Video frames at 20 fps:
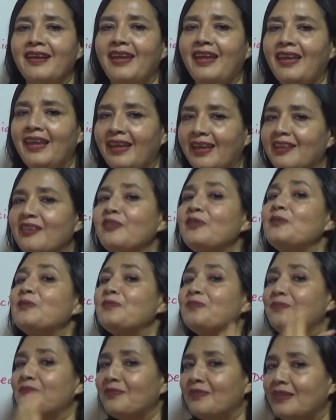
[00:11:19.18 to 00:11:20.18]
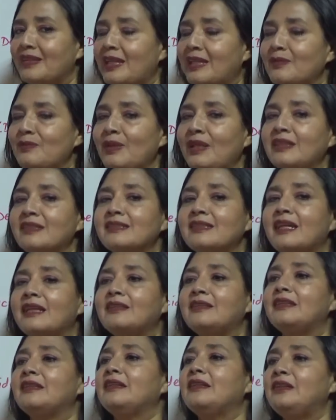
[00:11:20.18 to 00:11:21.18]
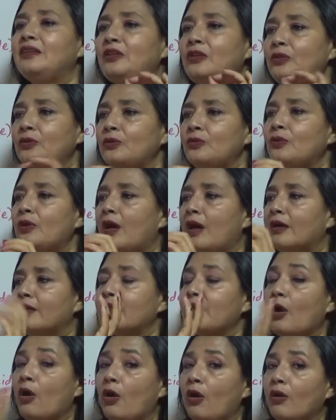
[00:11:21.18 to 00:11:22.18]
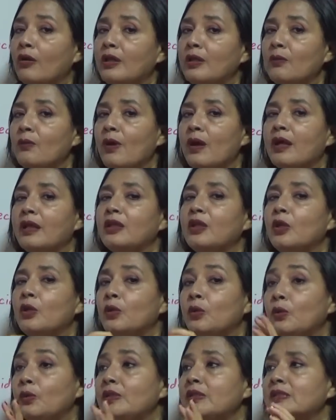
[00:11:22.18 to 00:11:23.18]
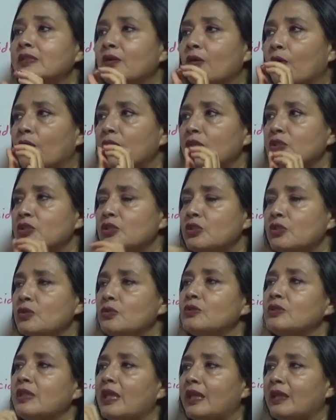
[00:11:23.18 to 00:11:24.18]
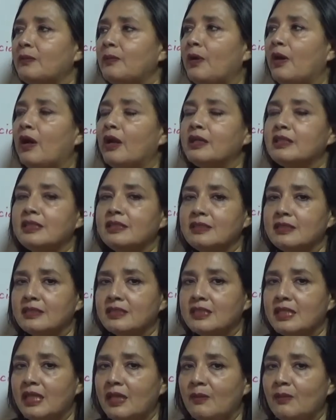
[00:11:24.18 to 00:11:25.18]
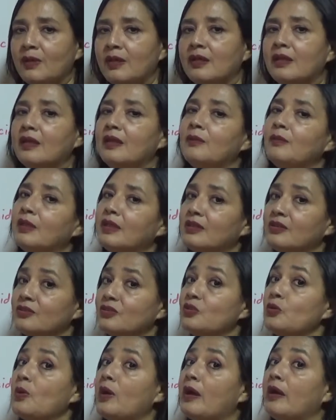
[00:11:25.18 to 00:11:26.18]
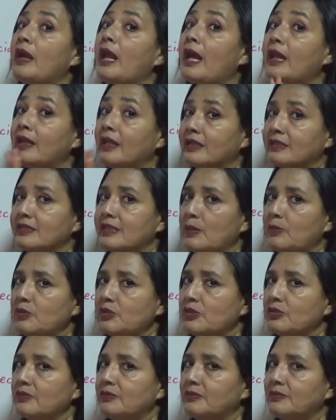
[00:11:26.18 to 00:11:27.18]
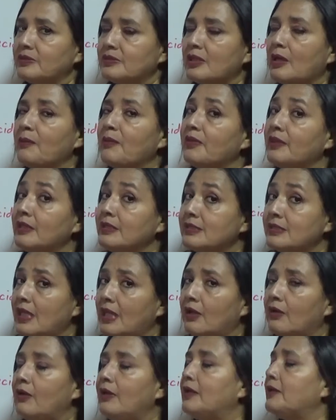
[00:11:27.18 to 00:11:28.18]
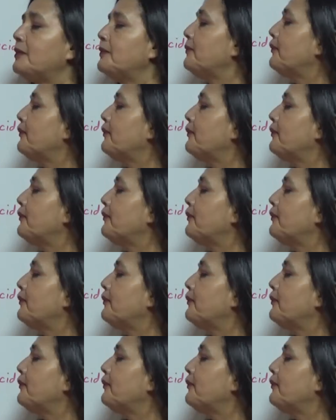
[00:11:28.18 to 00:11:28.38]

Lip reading: And that means that you are the only one who is going to take part in the team because you are an exception, something singular.